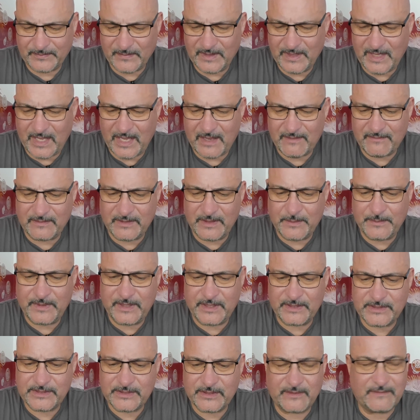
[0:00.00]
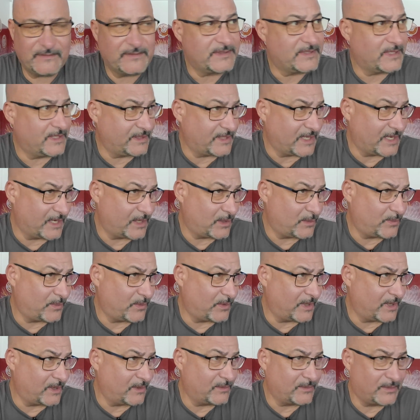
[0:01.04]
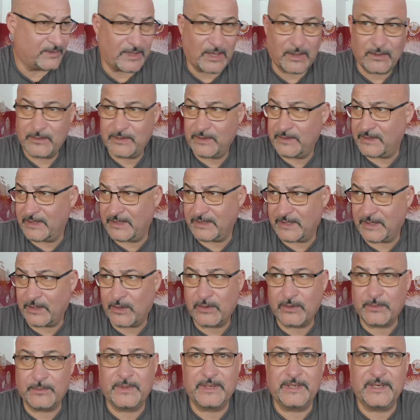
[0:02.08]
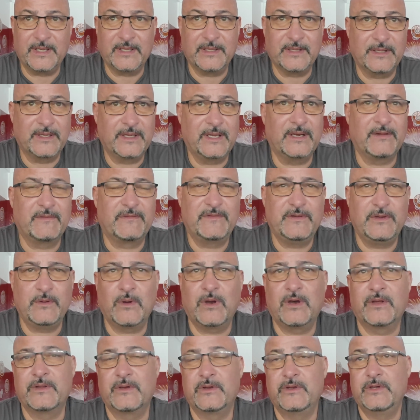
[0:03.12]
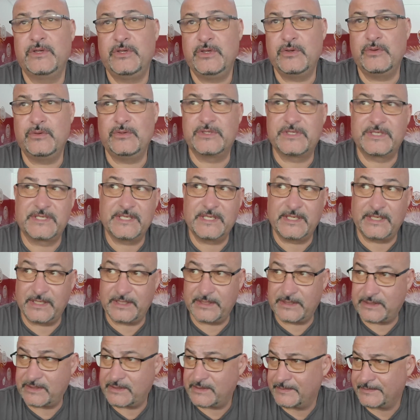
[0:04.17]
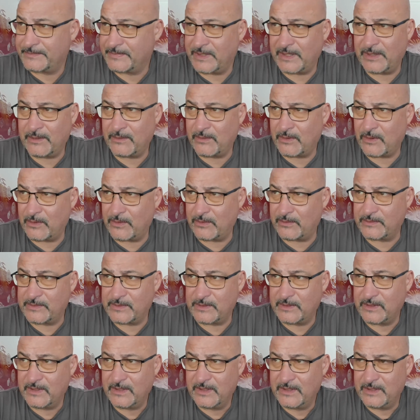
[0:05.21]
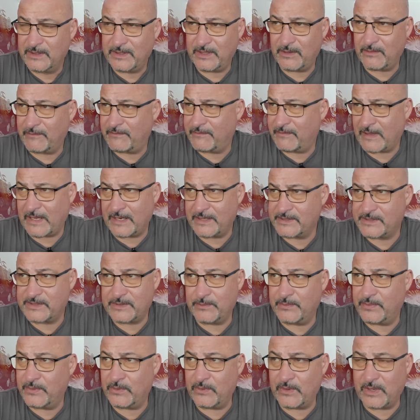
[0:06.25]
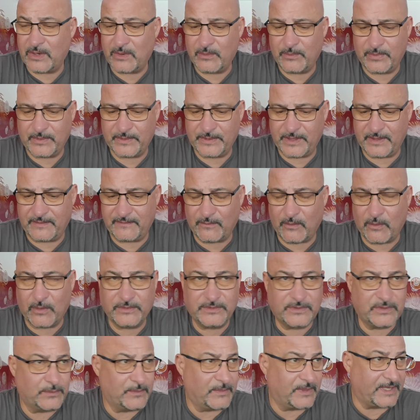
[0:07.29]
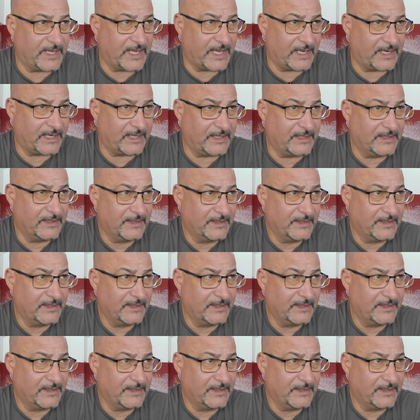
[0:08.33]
they have limited service at that airport. I don't really think they go to Manila and a few other huge cities. They don't fly to Cebu, I don't believe, or Dumaguete.